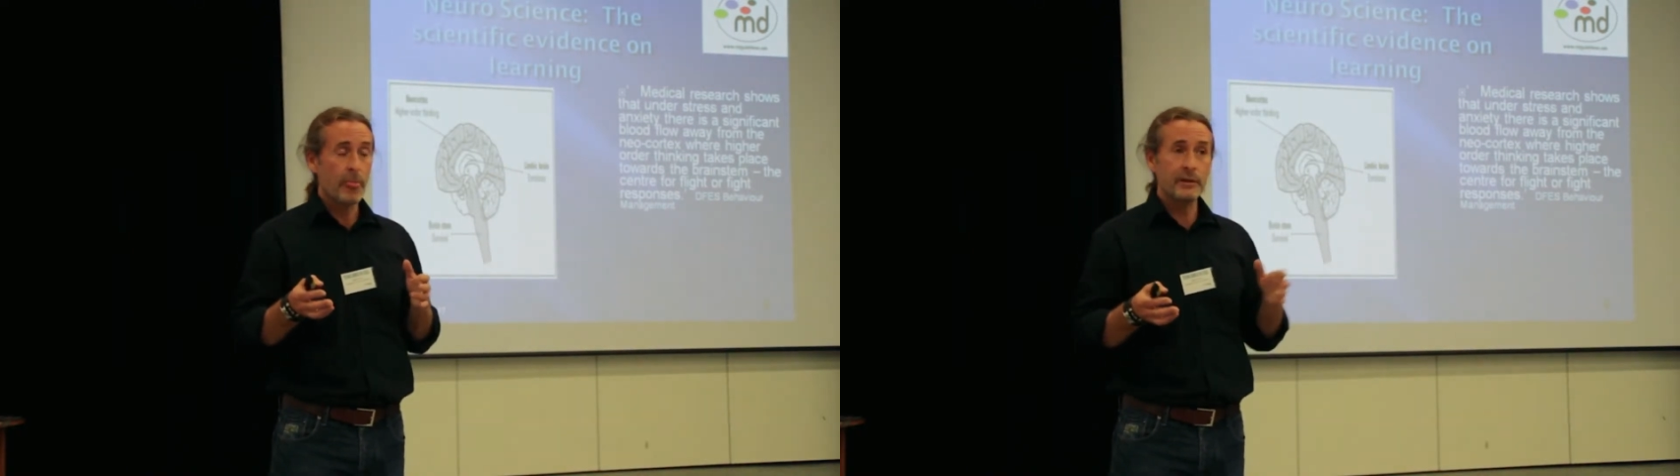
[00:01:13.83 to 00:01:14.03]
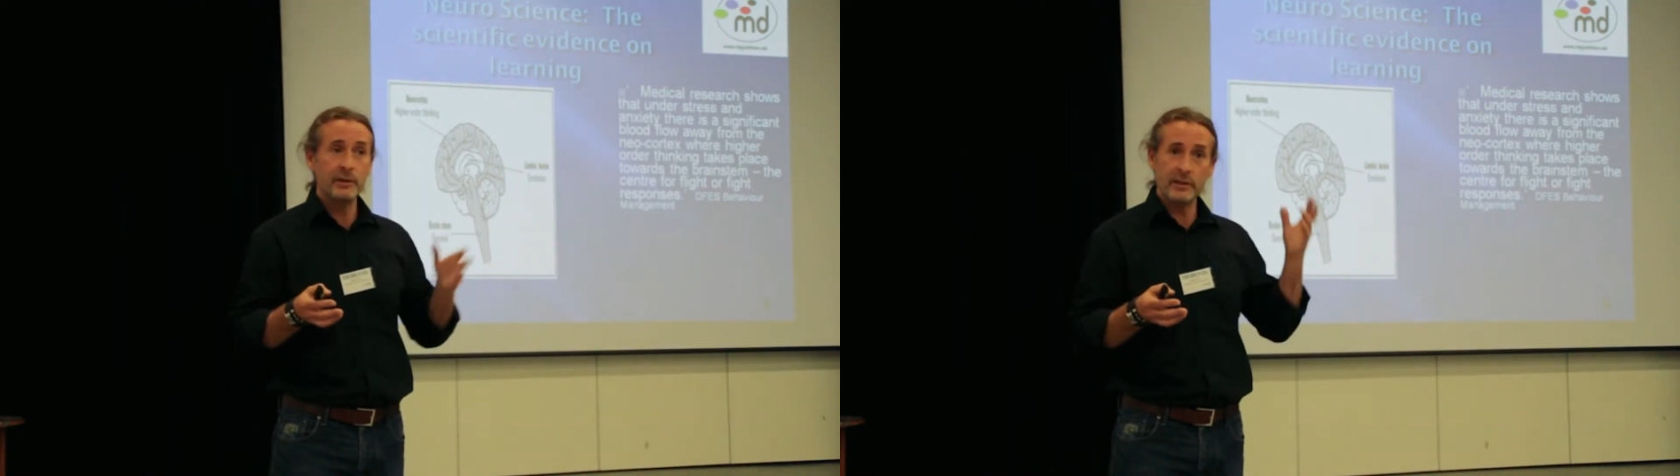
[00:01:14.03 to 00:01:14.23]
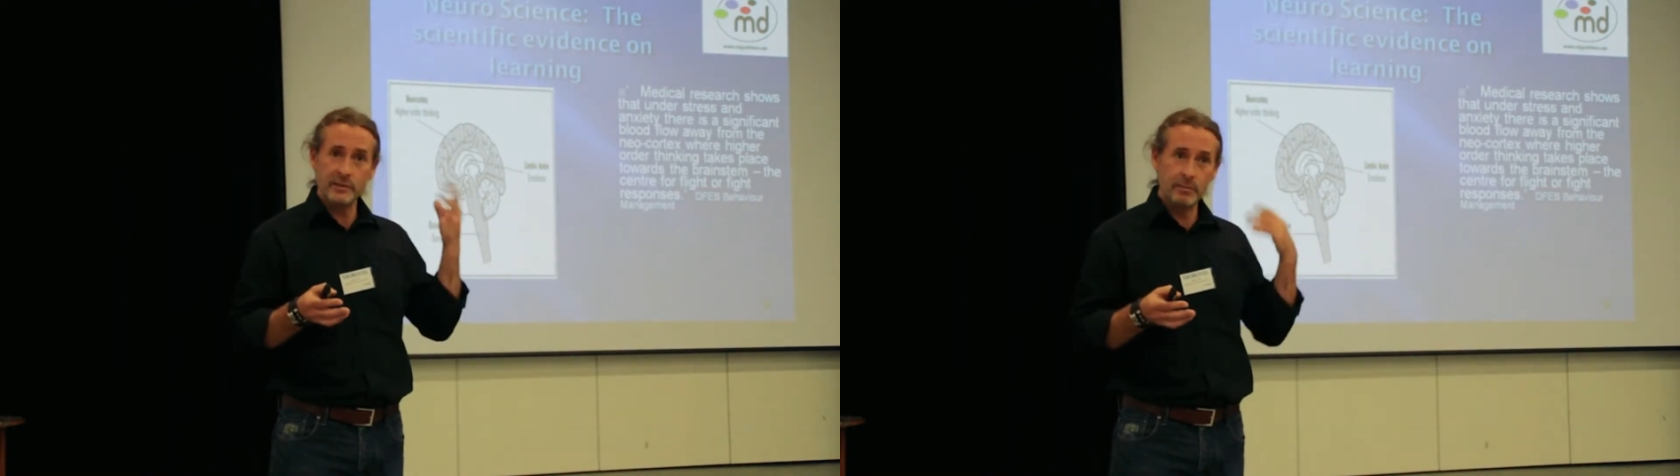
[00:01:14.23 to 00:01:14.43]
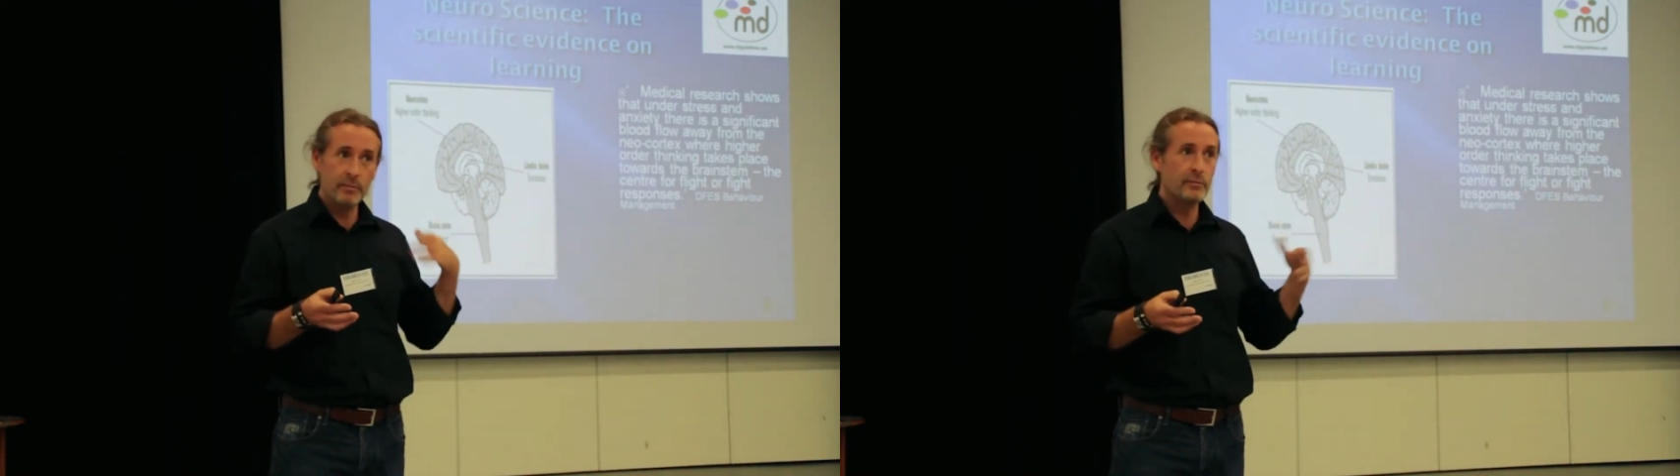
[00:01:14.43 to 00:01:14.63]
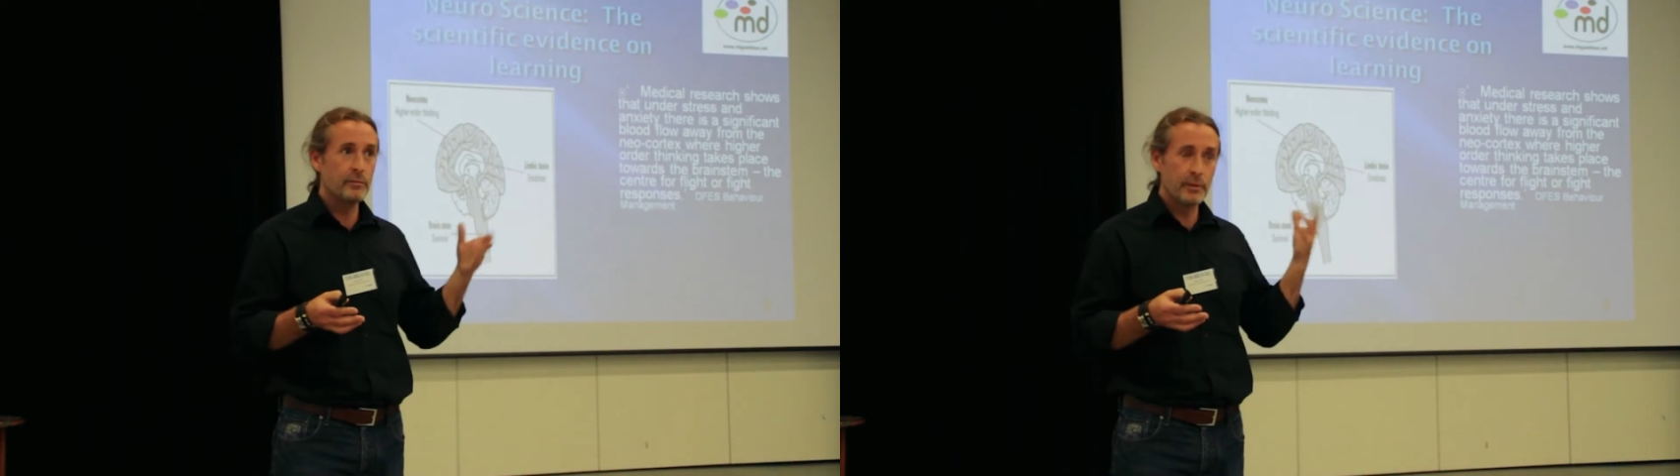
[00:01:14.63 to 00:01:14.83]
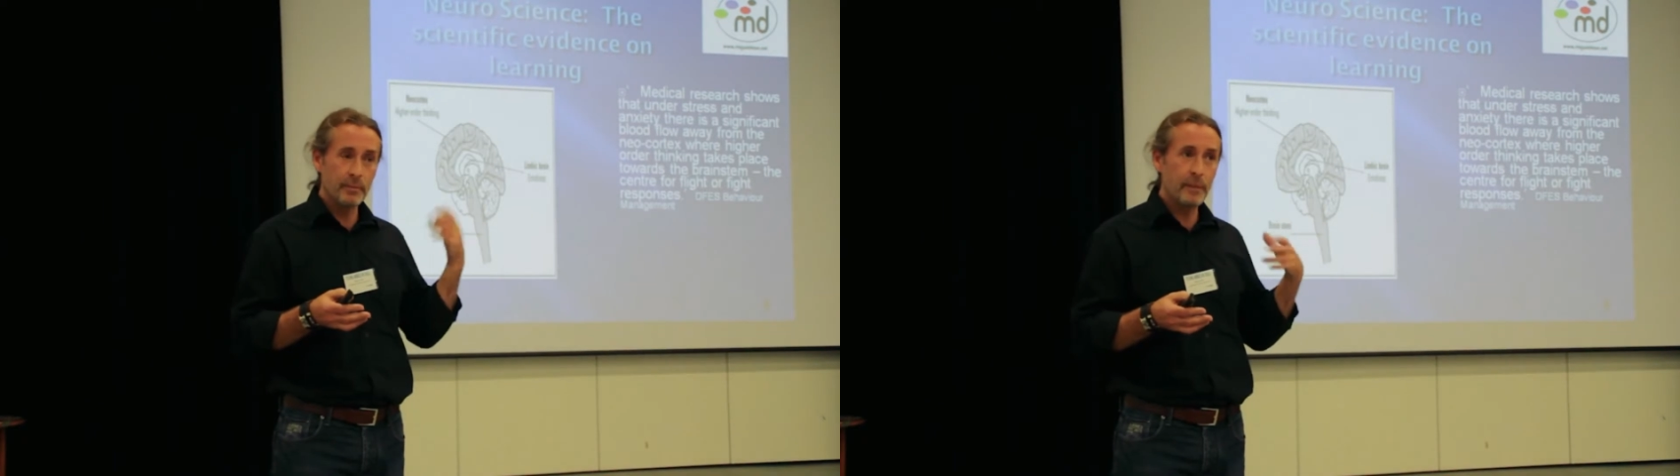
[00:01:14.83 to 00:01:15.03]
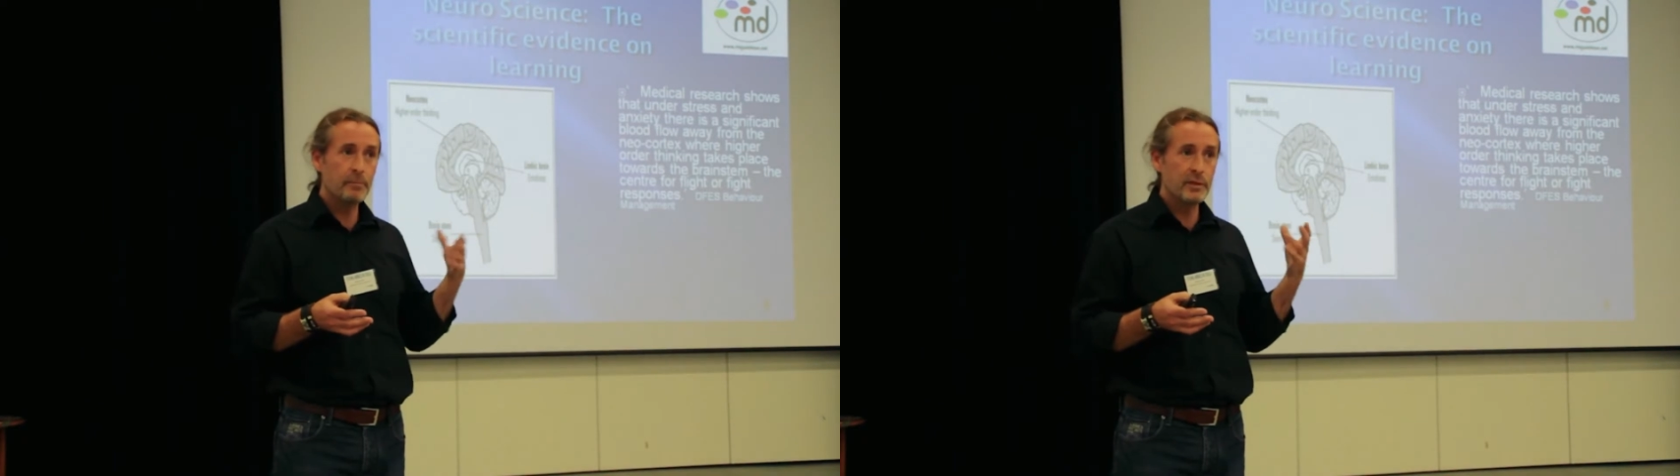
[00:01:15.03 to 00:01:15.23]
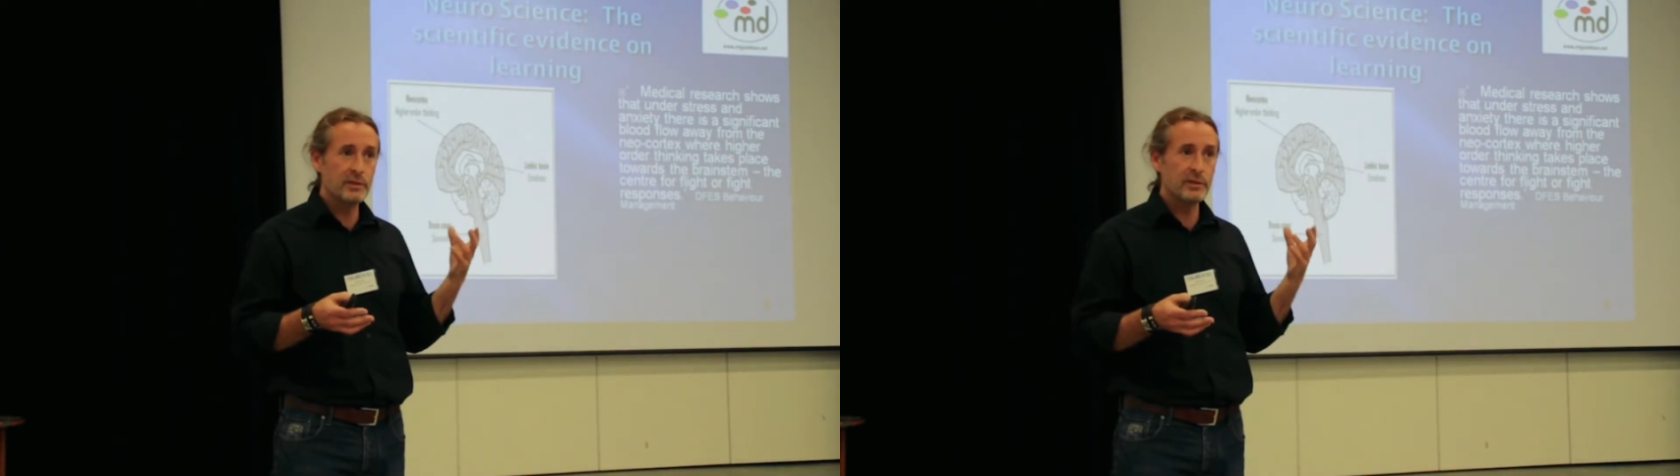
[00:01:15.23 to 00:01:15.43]
and you had to
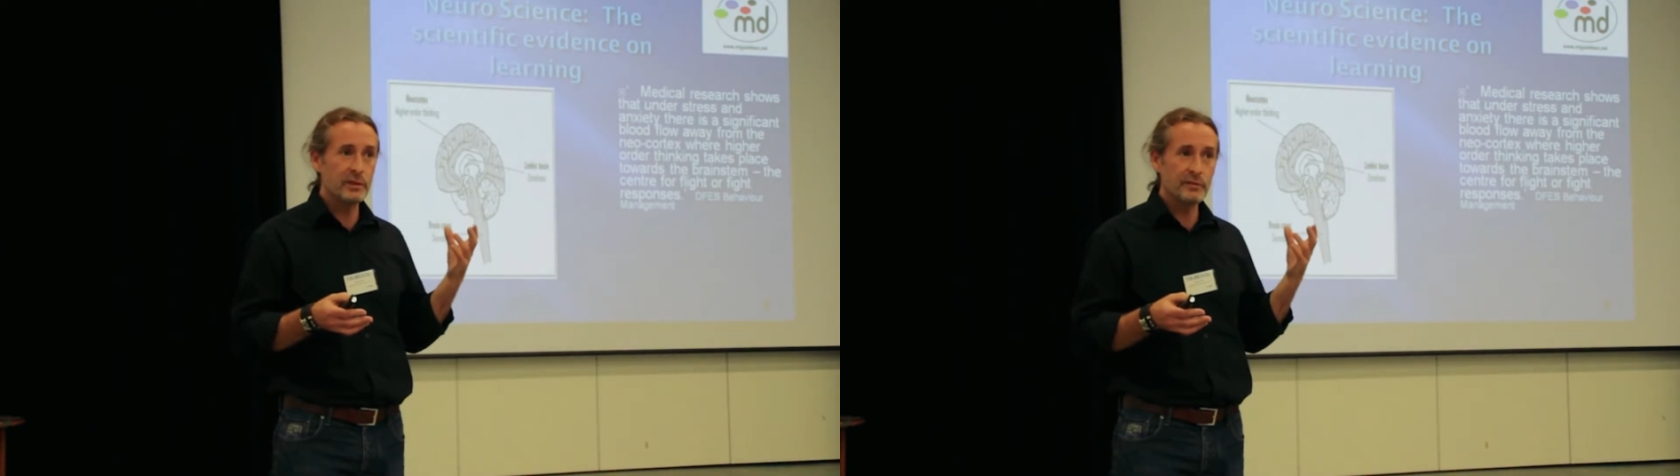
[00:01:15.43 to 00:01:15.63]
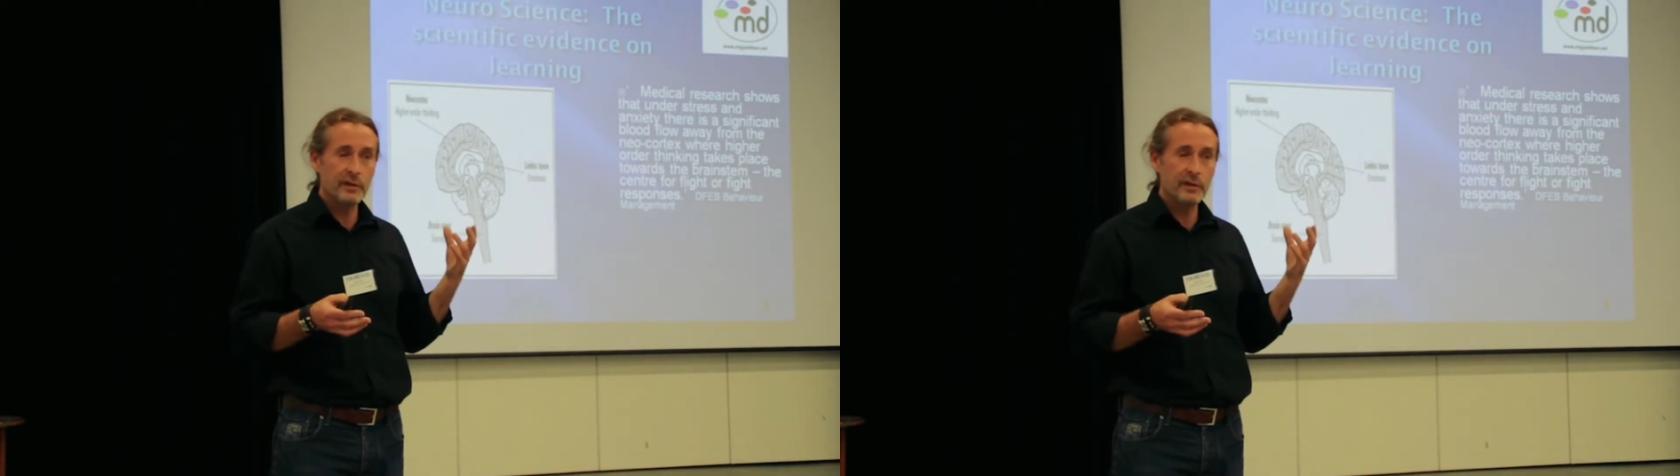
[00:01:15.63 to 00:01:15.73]
remember stuff.